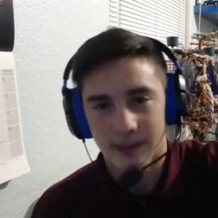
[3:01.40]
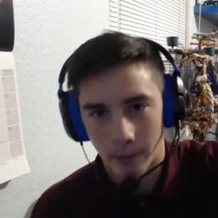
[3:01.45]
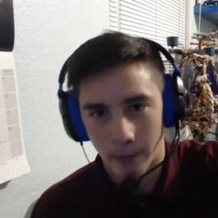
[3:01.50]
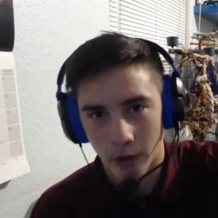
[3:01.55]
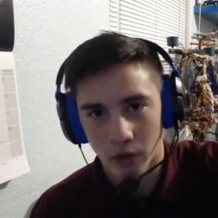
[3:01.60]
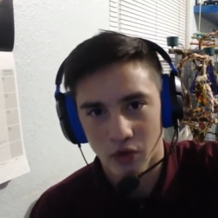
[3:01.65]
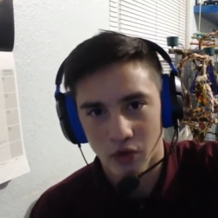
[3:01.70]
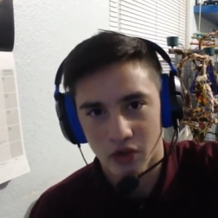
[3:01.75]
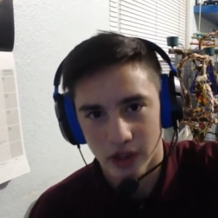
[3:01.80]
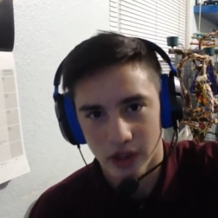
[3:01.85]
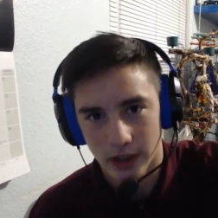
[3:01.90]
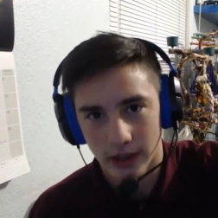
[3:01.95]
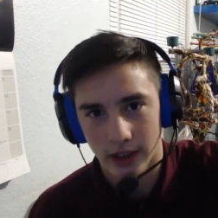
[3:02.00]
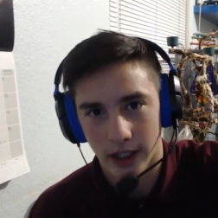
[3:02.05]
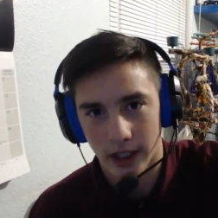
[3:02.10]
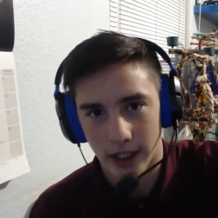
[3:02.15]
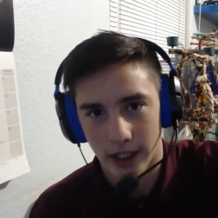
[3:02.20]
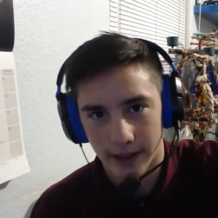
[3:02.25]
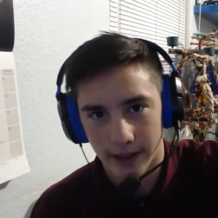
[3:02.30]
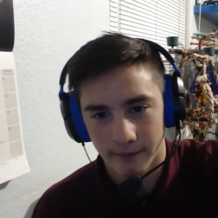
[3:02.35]
a bullshit
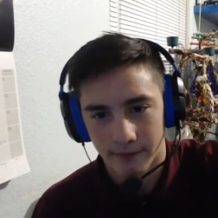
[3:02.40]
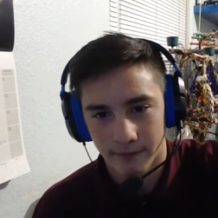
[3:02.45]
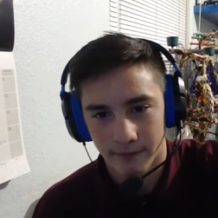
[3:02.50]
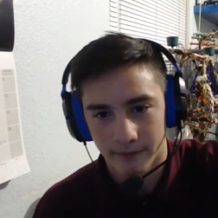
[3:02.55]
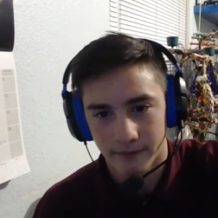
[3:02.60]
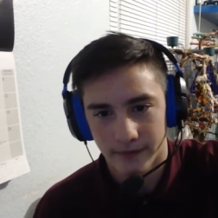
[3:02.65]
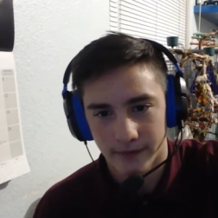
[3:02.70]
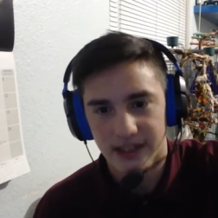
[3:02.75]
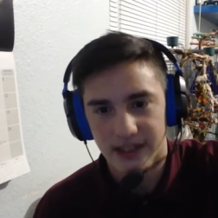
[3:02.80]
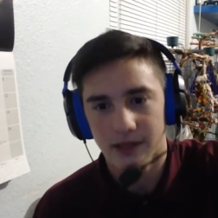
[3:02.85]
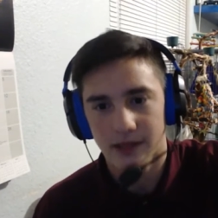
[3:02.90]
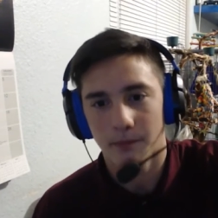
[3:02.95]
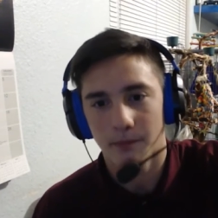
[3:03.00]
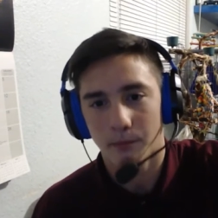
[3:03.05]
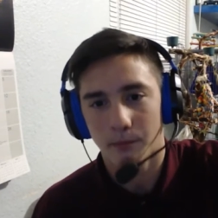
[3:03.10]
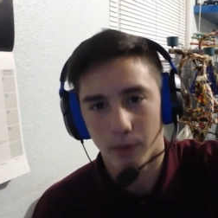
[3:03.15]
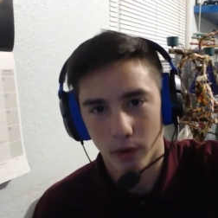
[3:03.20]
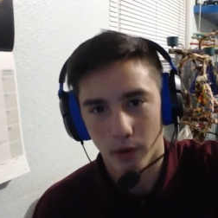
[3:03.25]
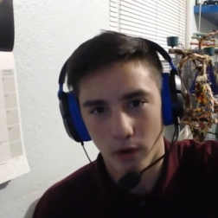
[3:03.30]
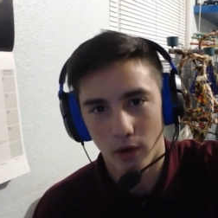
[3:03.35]
lie. That's a
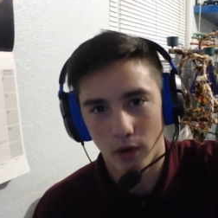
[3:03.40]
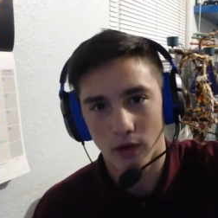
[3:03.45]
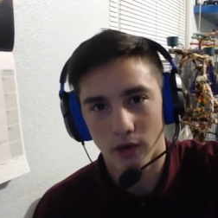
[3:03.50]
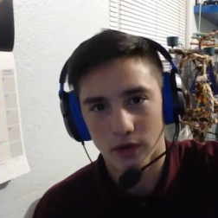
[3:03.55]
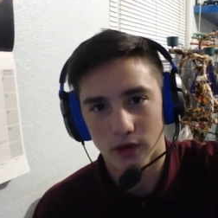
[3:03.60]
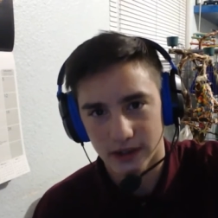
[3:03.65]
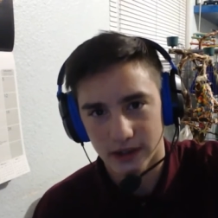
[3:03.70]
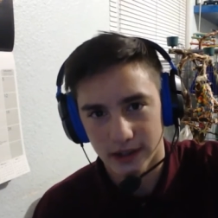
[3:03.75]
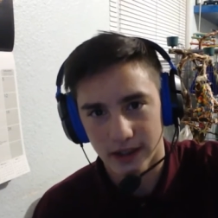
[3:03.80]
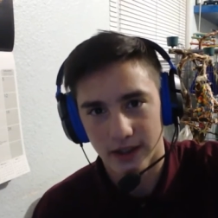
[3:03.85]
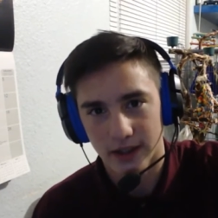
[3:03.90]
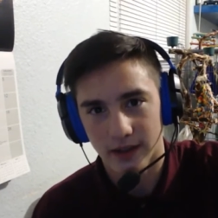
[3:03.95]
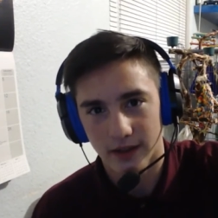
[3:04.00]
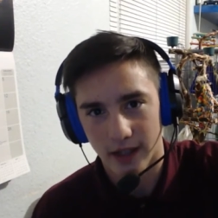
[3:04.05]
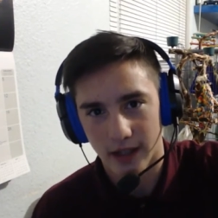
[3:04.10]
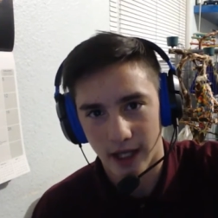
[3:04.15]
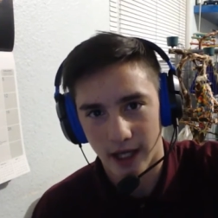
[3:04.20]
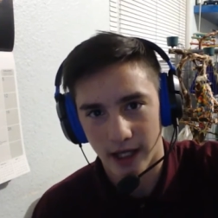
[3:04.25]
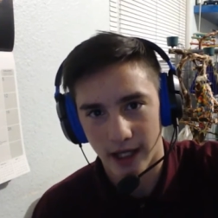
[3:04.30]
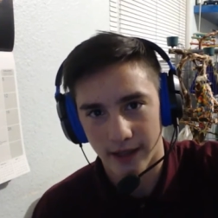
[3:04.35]
bullshit
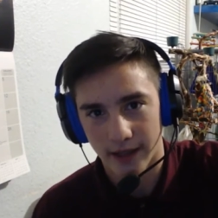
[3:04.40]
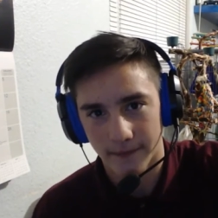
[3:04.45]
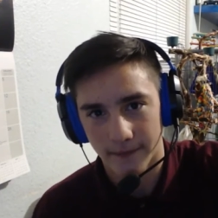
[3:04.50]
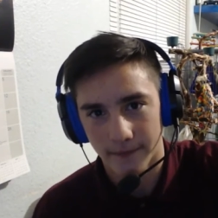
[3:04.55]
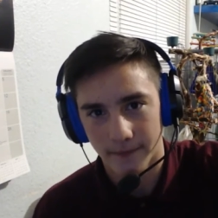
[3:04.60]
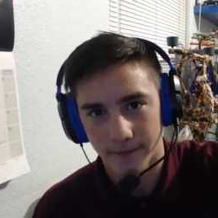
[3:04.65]
lie.